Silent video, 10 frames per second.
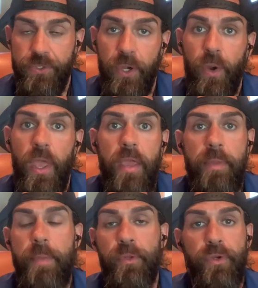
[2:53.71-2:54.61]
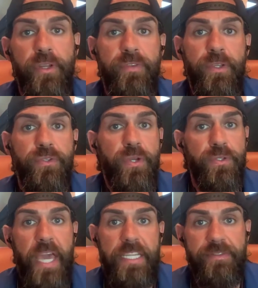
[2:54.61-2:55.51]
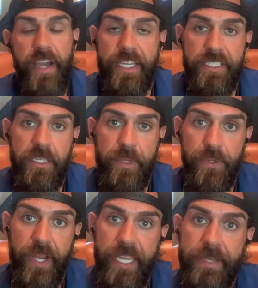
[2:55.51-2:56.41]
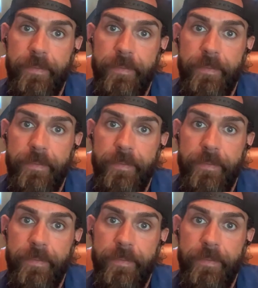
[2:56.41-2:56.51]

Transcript: So people are going to feel so satisfied. It's going to be great.